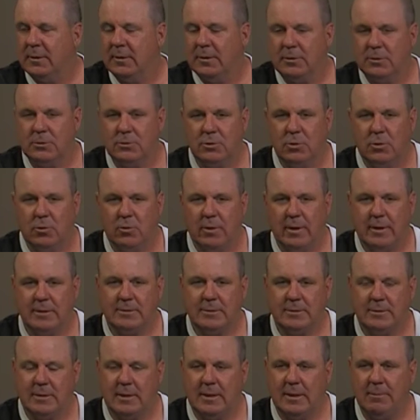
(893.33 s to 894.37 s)
So that's
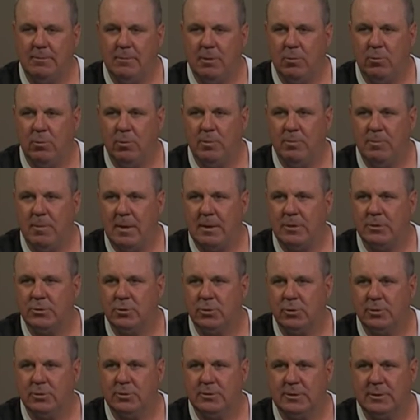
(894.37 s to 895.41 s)
a team that we
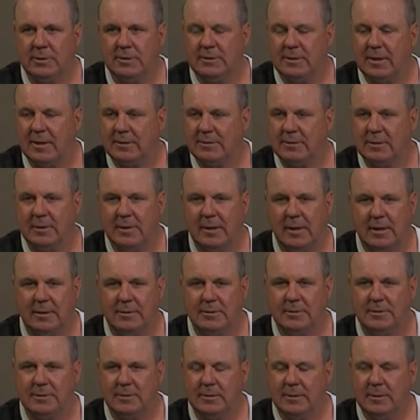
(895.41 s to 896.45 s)
measure success
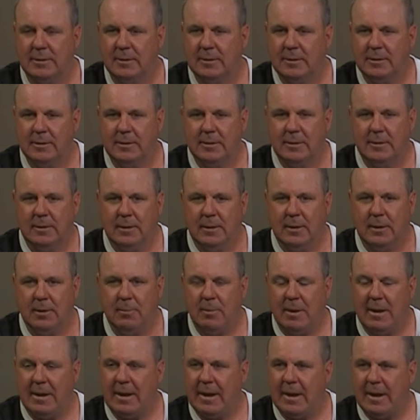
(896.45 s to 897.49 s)
against.
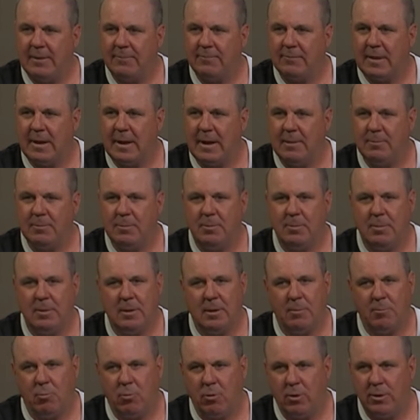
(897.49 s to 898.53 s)
At halftime, to be
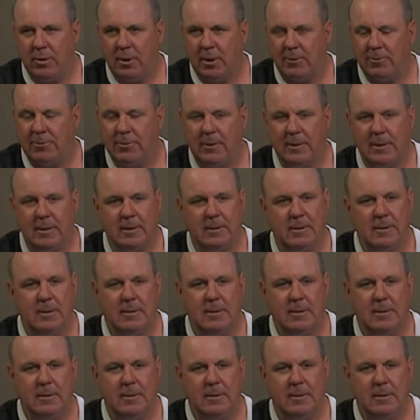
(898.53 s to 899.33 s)
up 1-0,